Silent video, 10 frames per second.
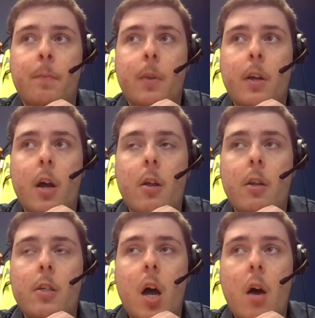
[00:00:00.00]

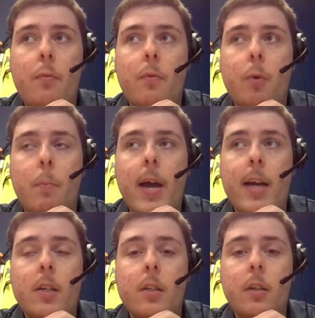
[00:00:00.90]
the staff were
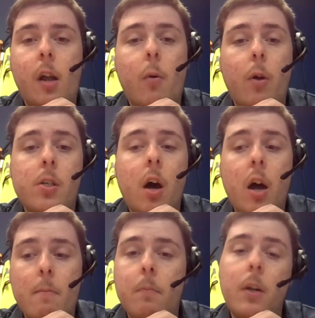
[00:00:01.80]
paid, on
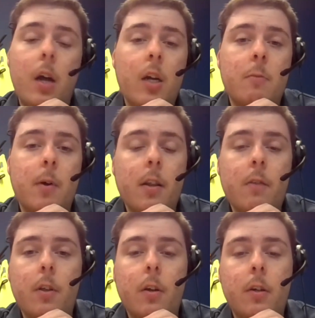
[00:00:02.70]
time last
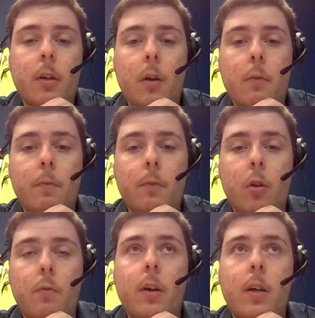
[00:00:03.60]
month for
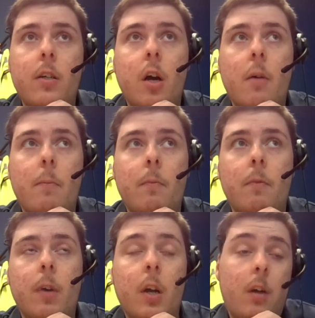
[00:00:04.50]
not the first time,
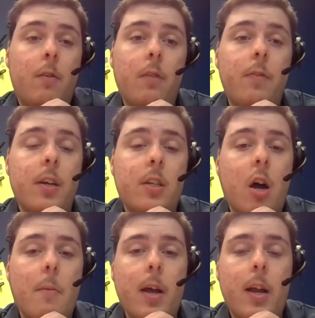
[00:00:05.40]
for the first
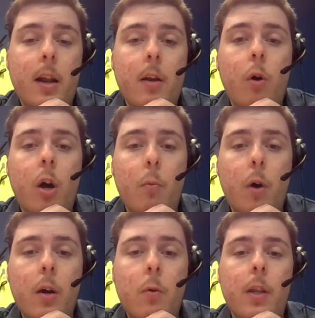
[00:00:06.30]
time in quite a
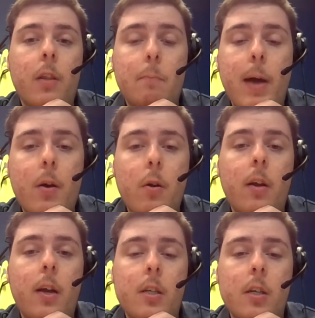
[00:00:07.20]
while with bank
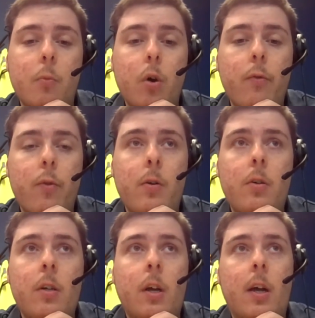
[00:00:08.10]
holidays and whatever
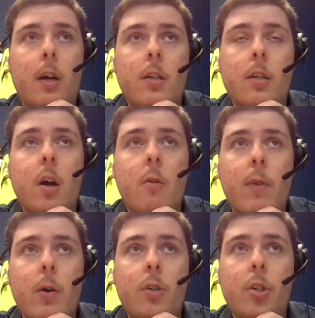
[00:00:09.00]
else. There's no
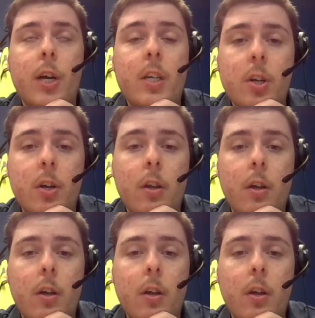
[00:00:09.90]
real suggestion